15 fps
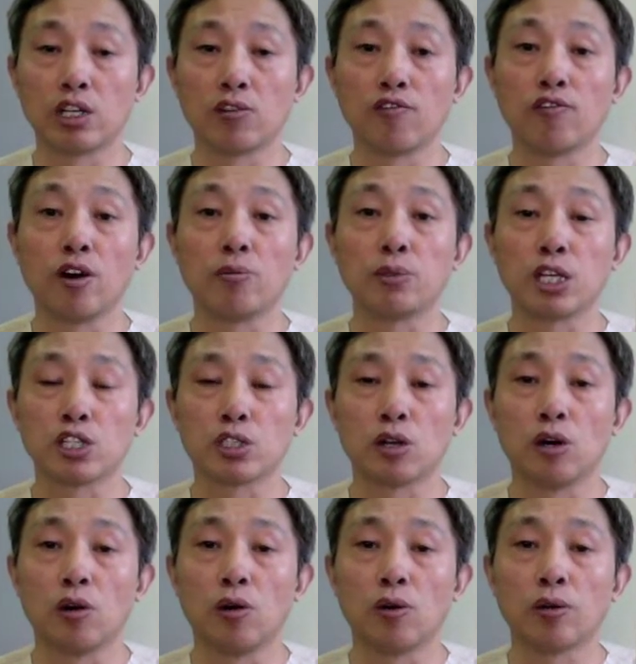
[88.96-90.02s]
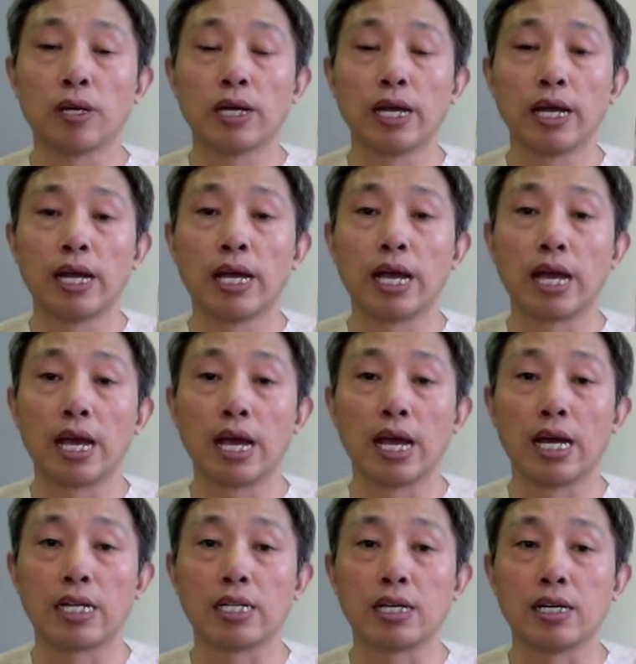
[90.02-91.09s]
from the stone,
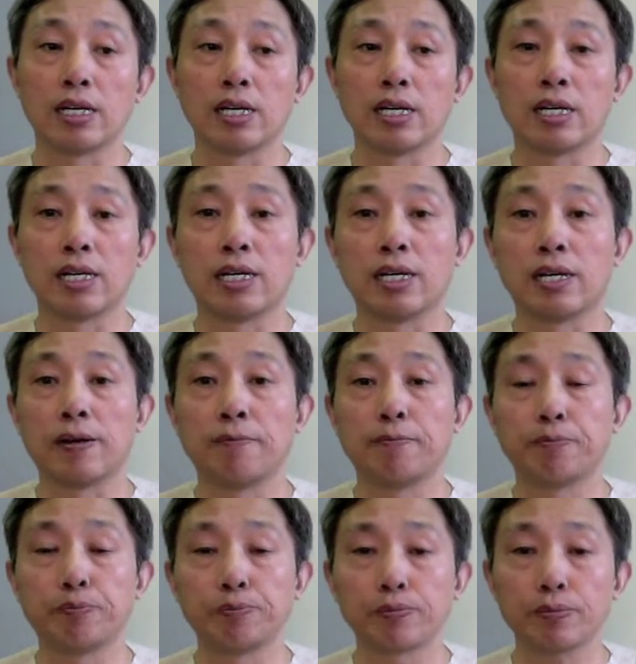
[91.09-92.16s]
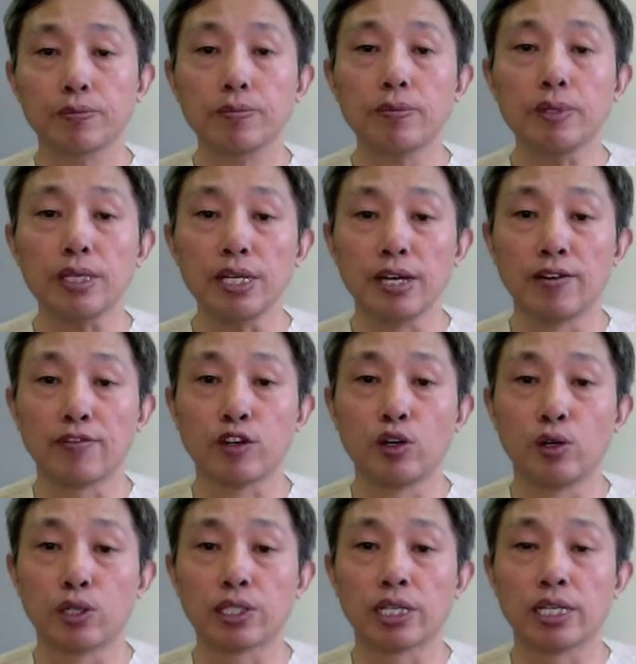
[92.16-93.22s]
and of
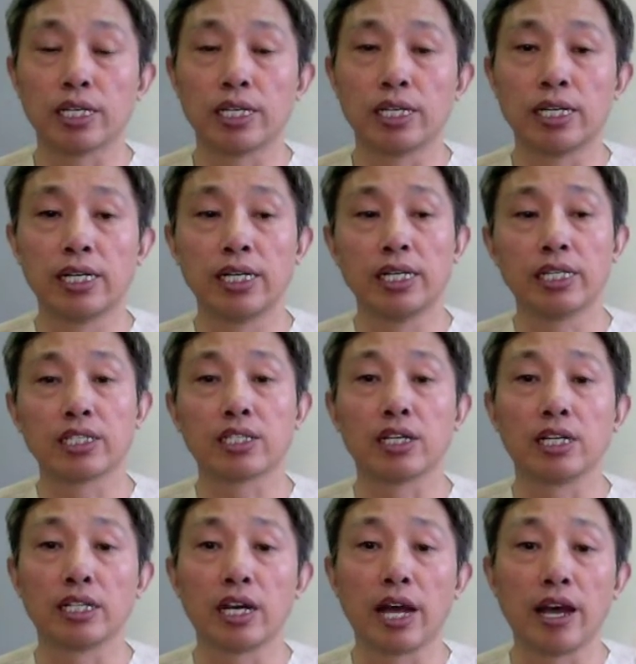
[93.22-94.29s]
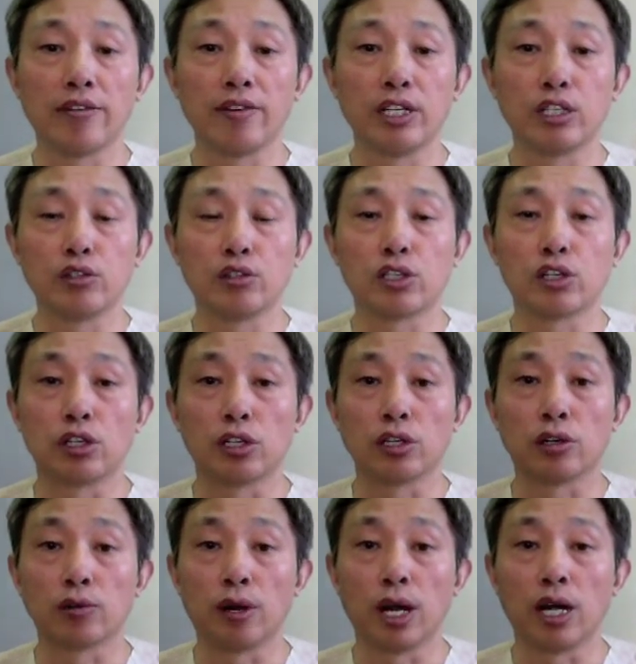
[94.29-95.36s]
course it's a little heavy to turn
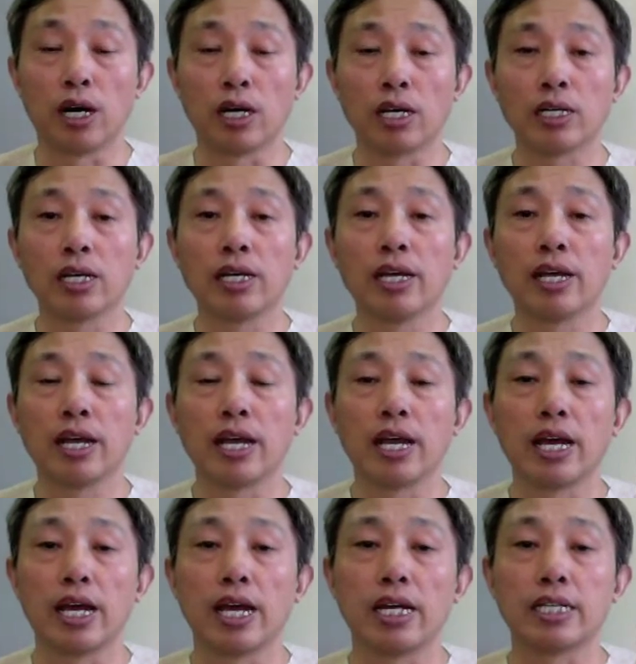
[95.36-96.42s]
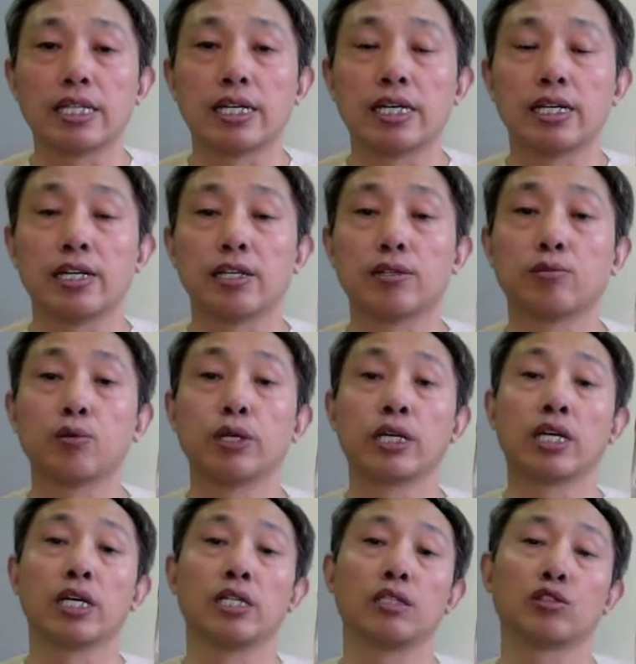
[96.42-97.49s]
around, and we
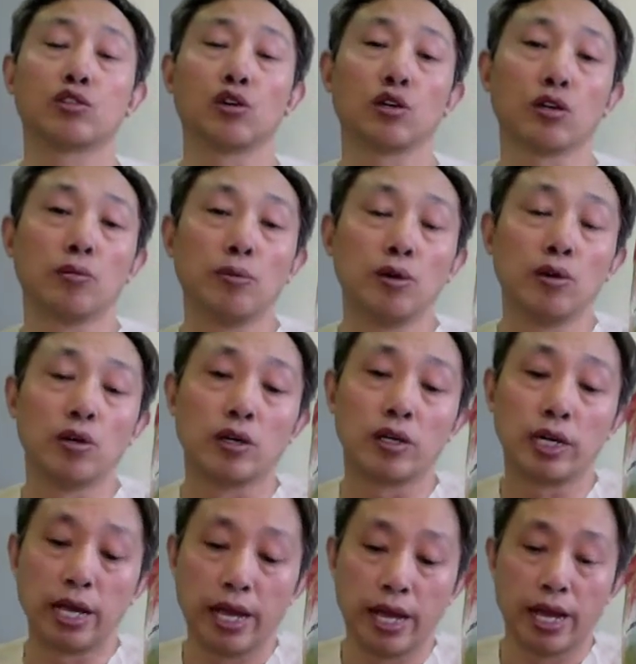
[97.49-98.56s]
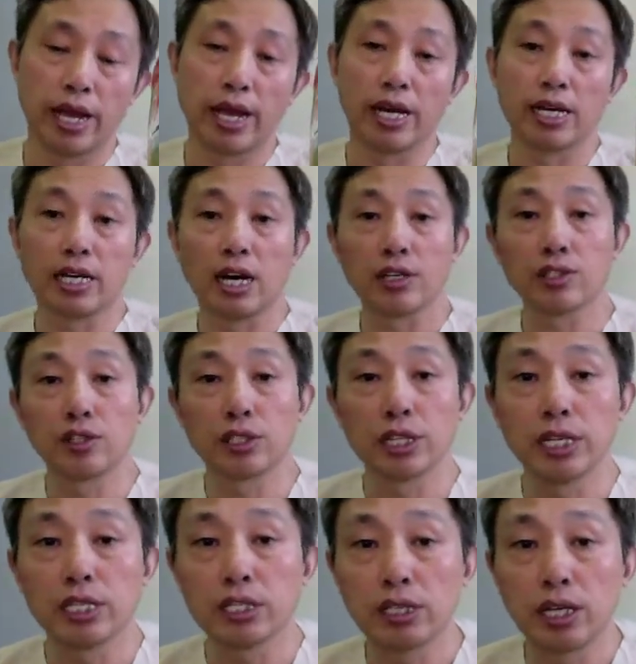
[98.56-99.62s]
can talk more. And the other
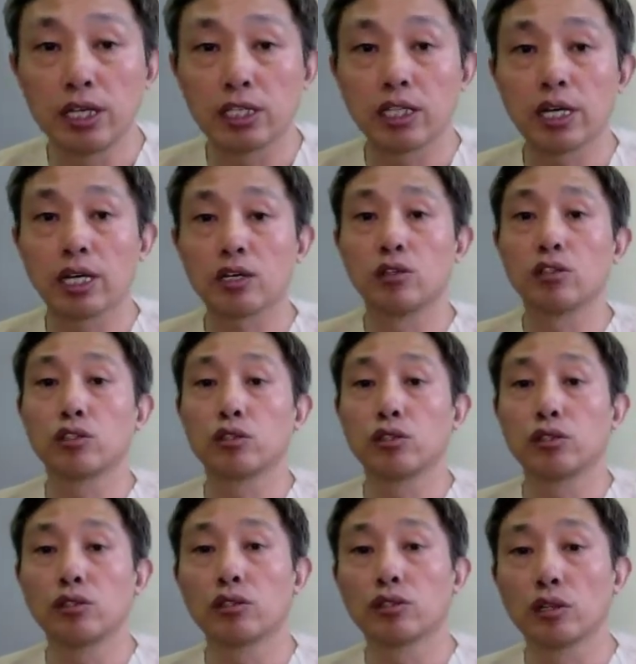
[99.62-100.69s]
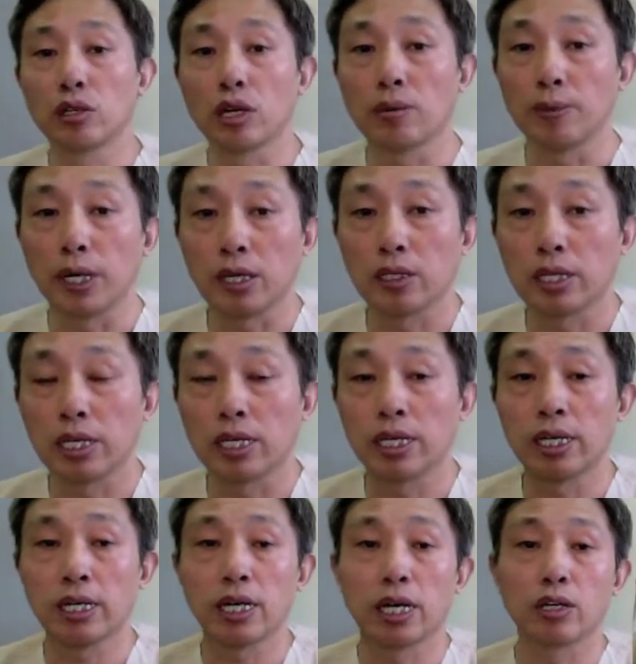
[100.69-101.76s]
things is I'm going to talk about.
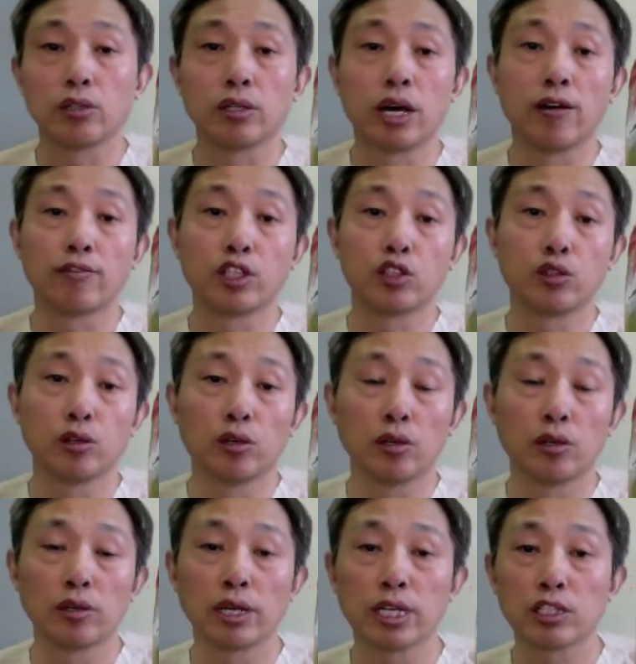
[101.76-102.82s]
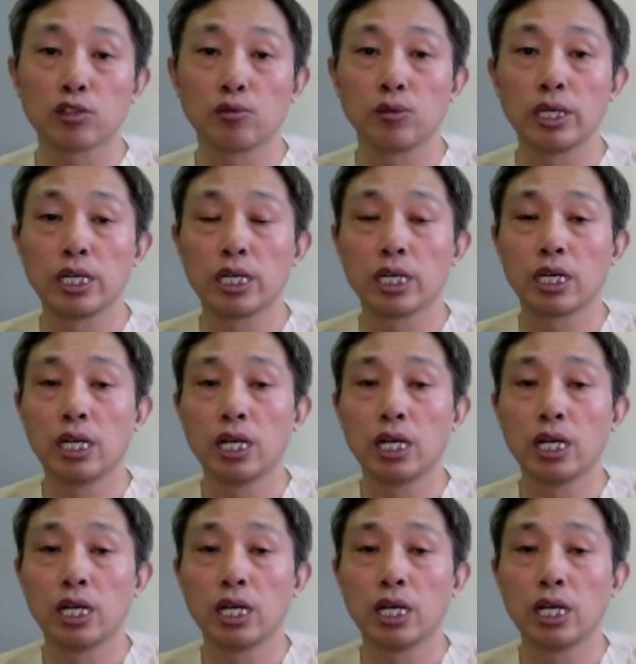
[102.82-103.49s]
I'm going to have a show next week,